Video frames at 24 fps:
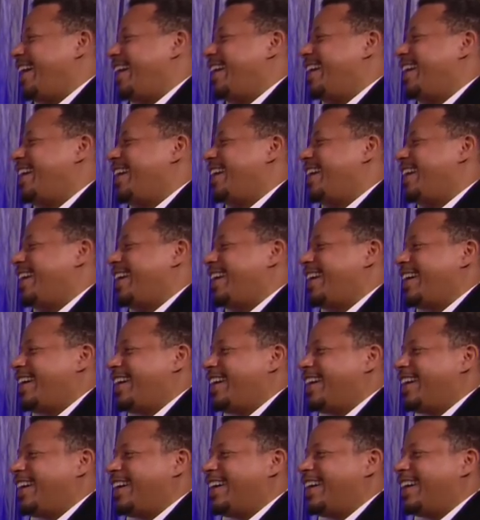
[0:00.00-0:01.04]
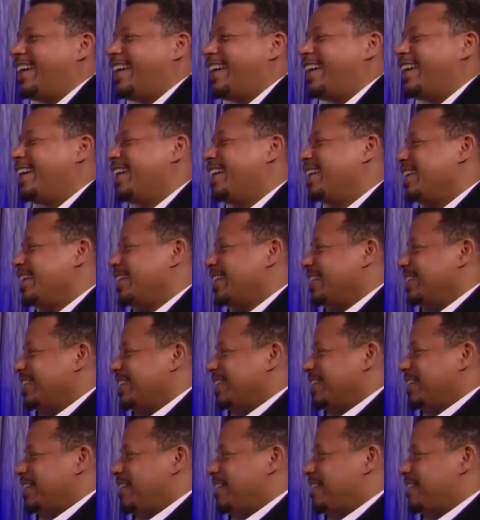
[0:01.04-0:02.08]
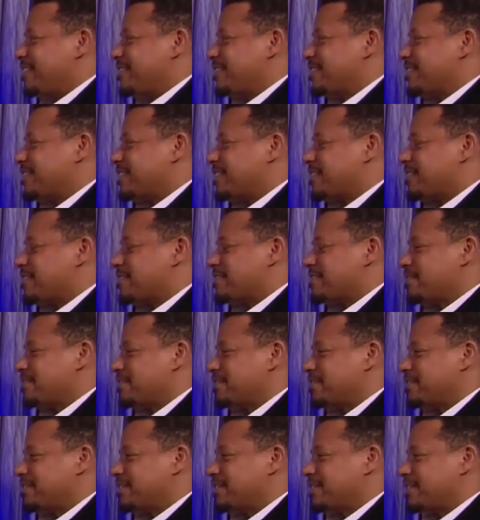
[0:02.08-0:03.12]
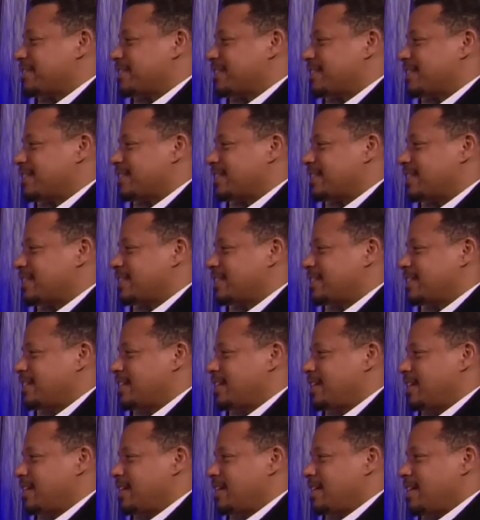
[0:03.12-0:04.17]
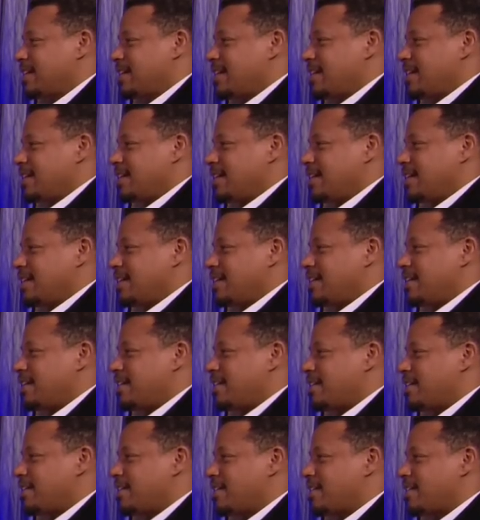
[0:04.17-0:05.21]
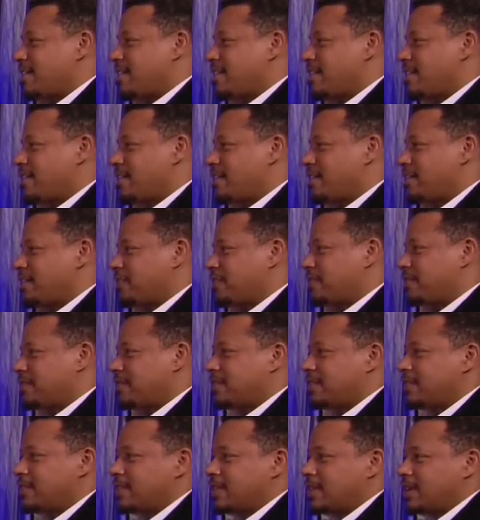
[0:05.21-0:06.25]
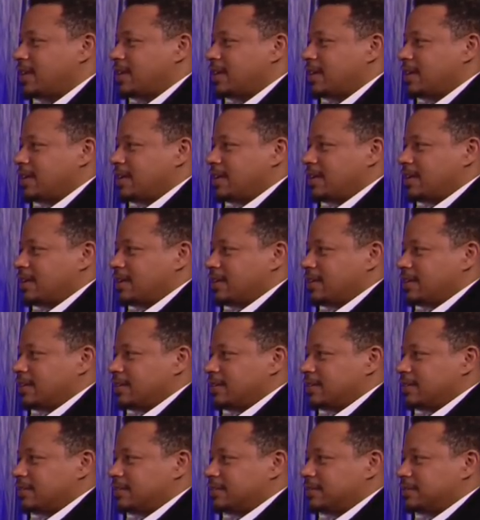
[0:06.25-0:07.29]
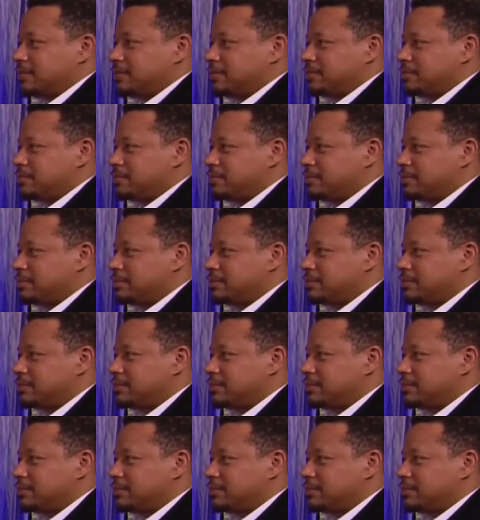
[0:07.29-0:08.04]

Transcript: No words are spoken by the person on screen.